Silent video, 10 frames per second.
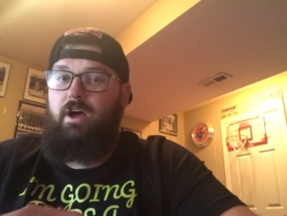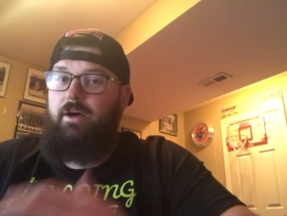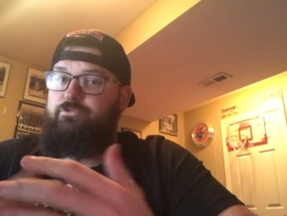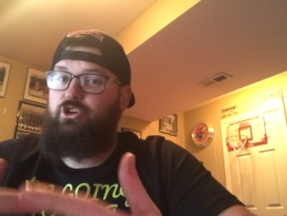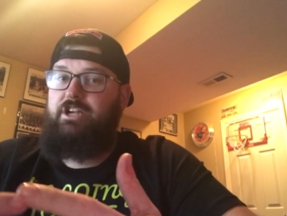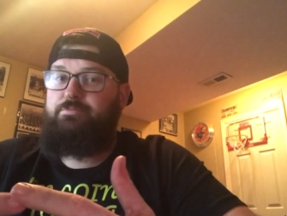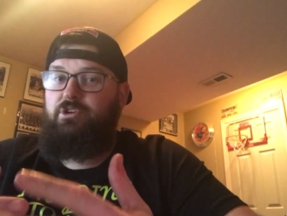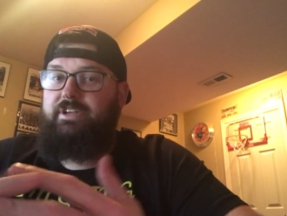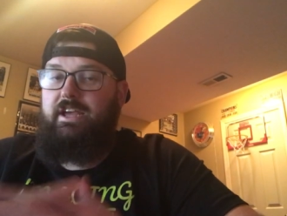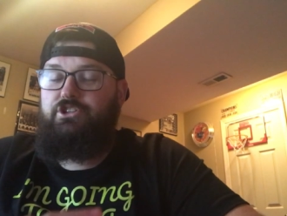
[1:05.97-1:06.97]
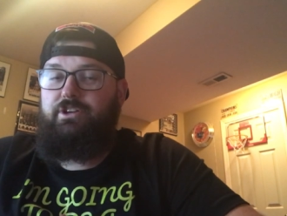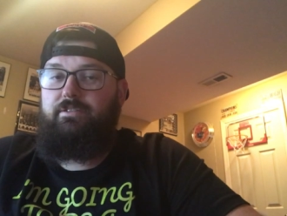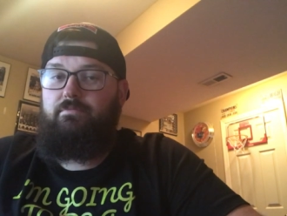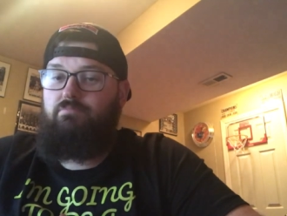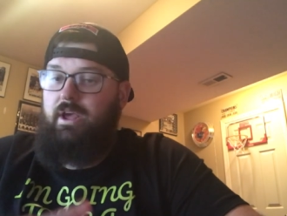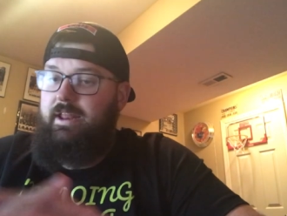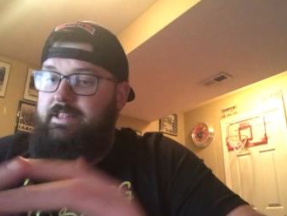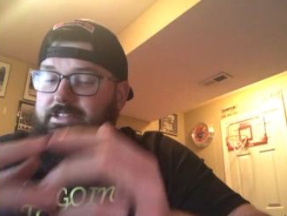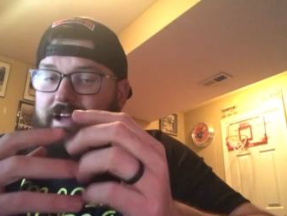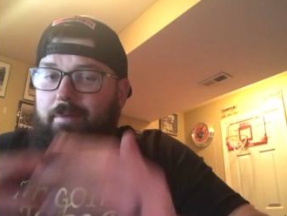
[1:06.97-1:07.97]
of transportation, and it's
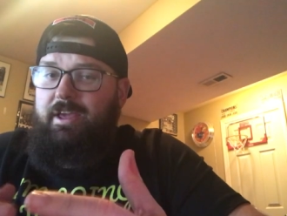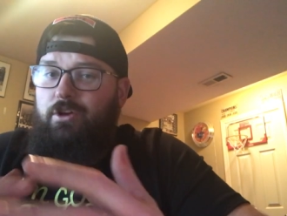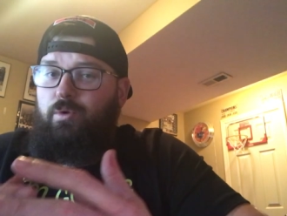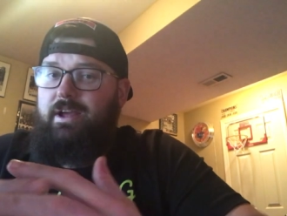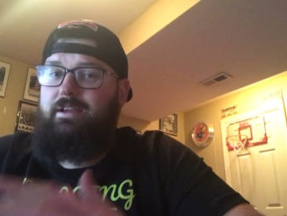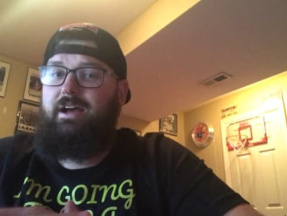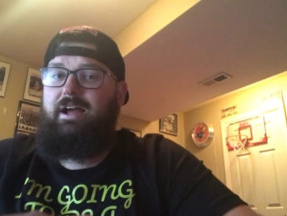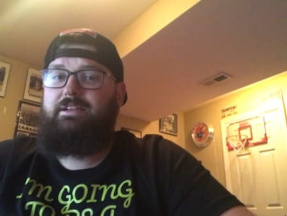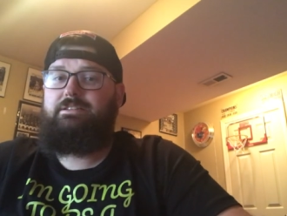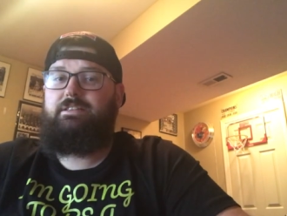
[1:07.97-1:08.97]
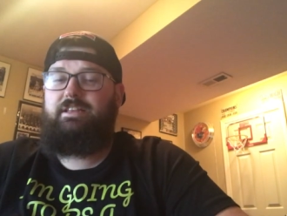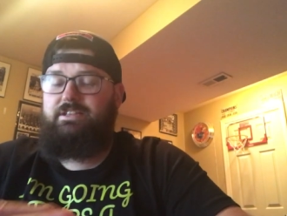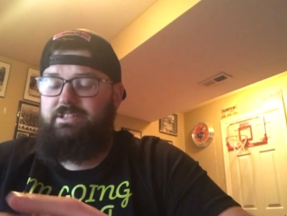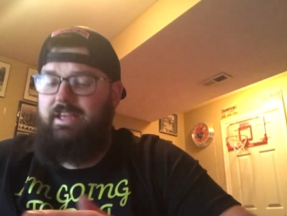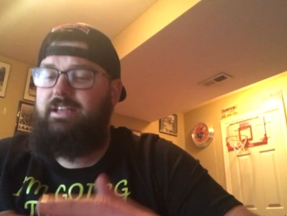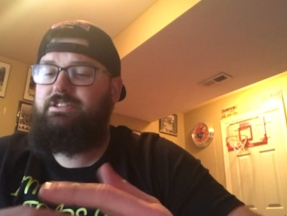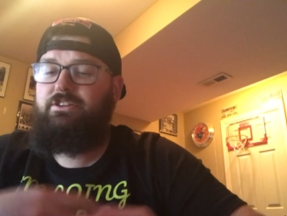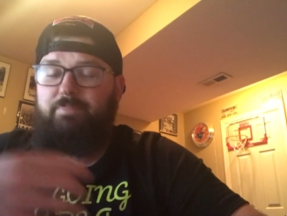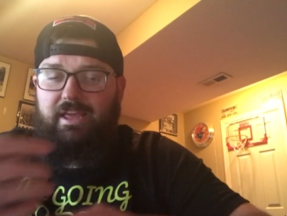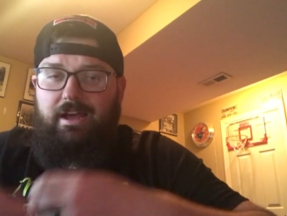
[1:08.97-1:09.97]
coming quick, guys. This is
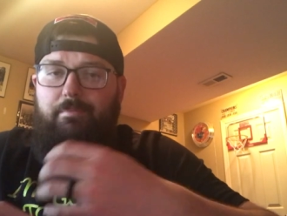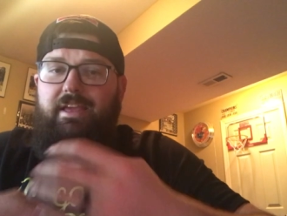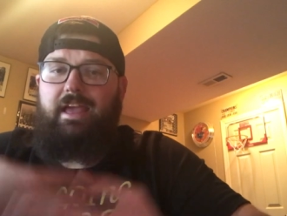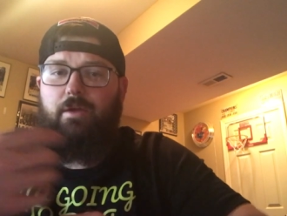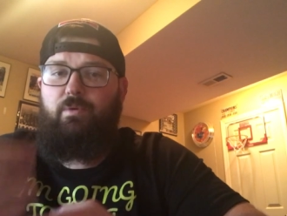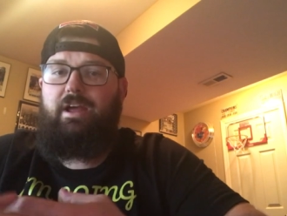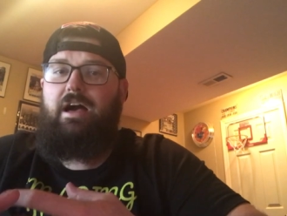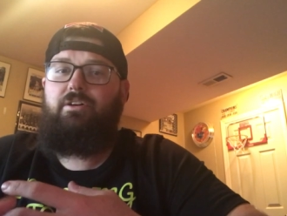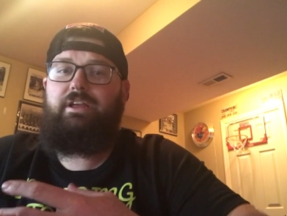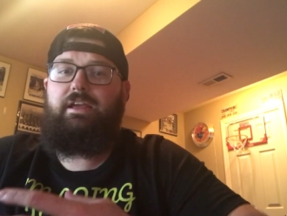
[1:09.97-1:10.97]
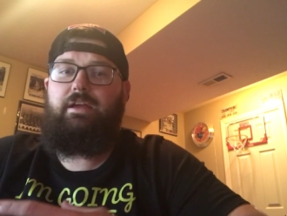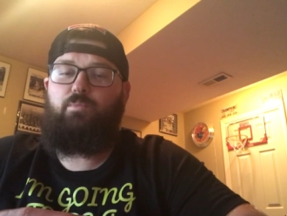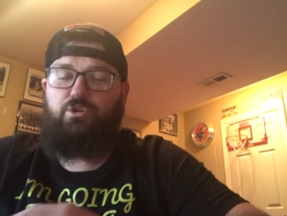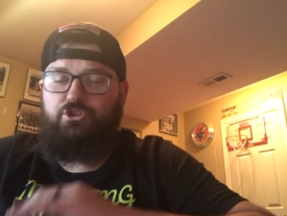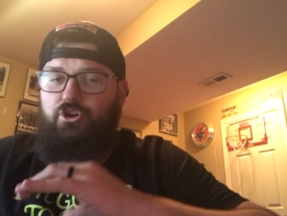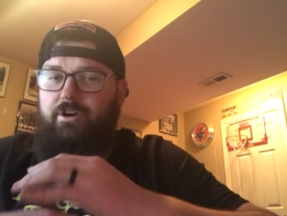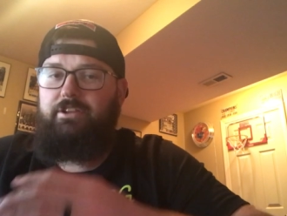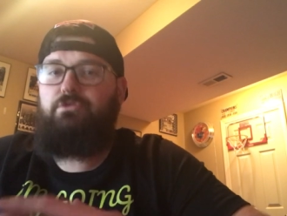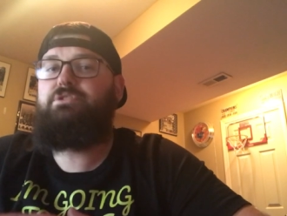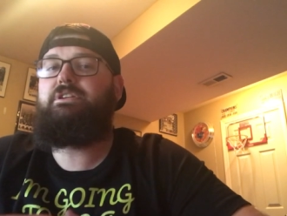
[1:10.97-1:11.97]
becoming a reality, and we're starting
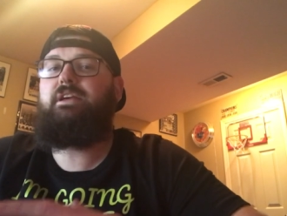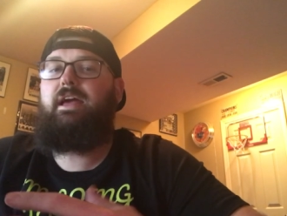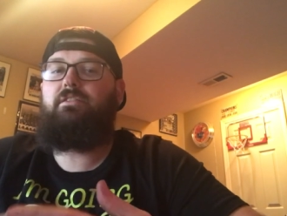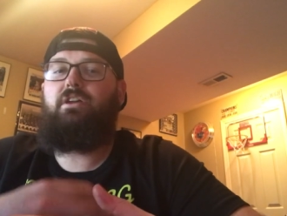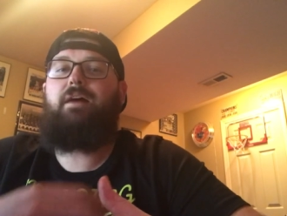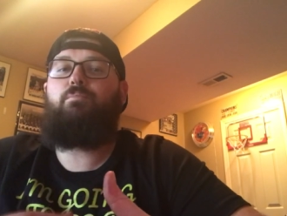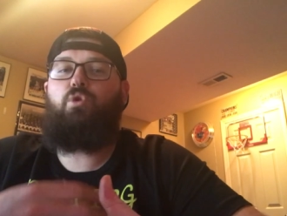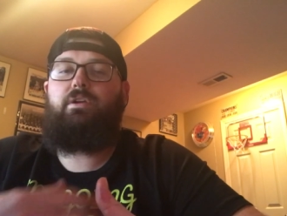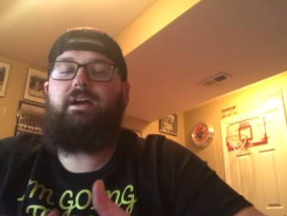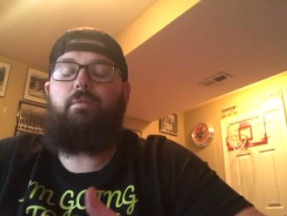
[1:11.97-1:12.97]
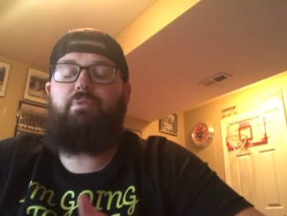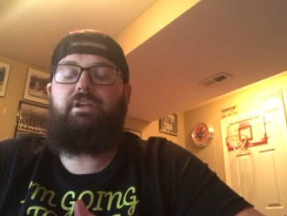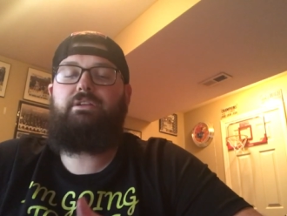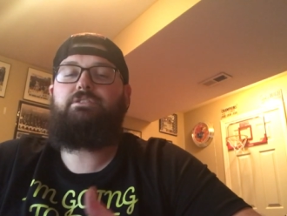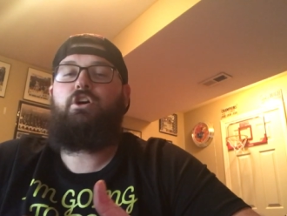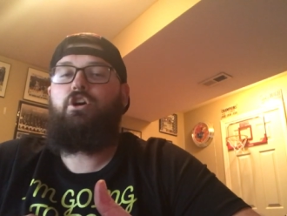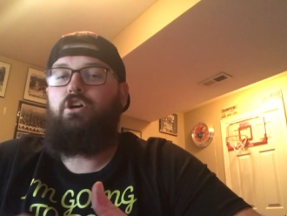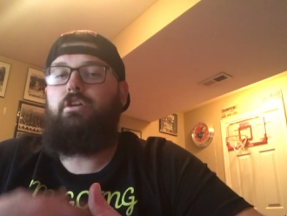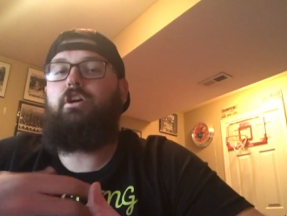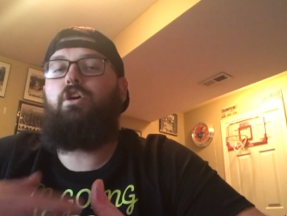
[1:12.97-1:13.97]
to see a lot more companies
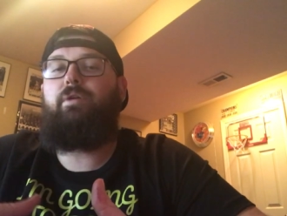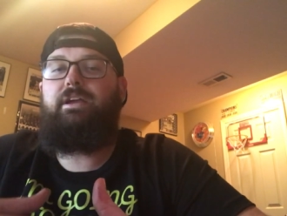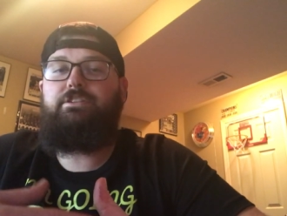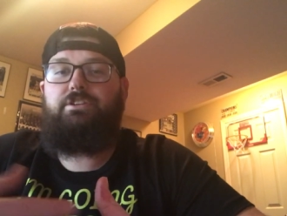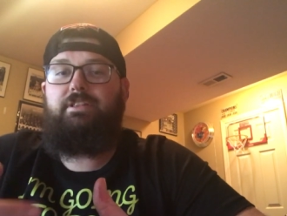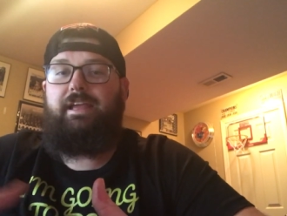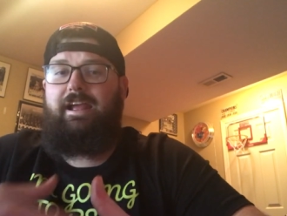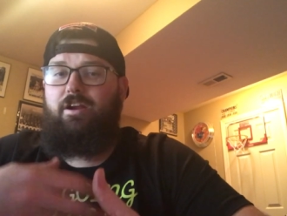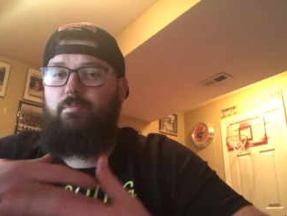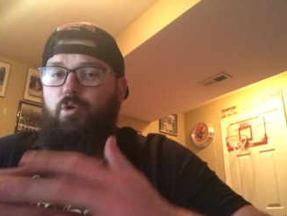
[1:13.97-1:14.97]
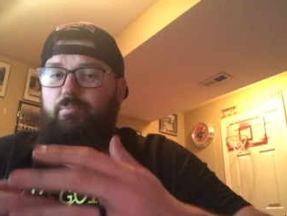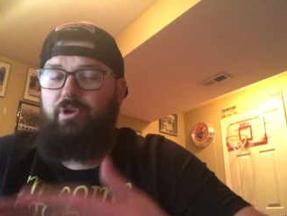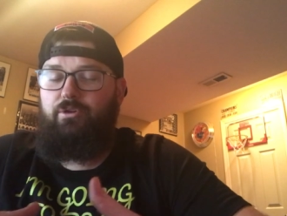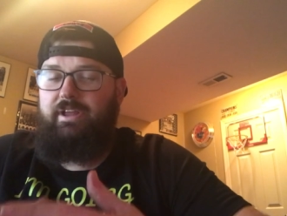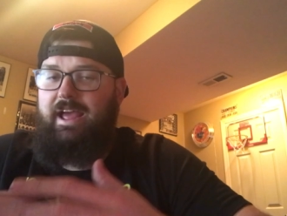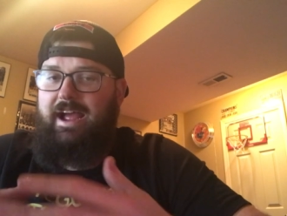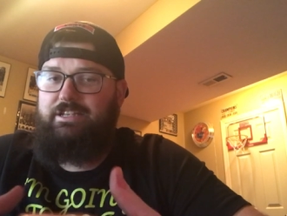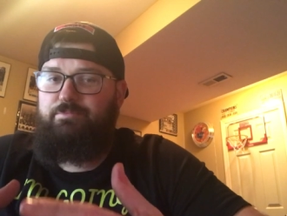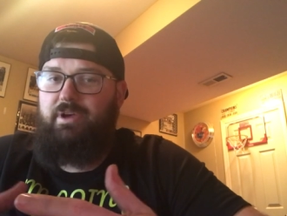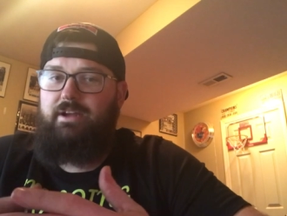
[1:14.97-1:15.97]
go into the air mobility
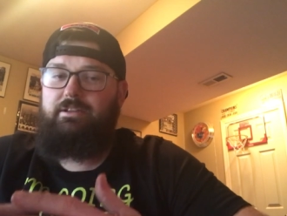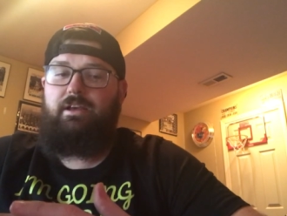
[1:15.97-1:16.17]
aspect.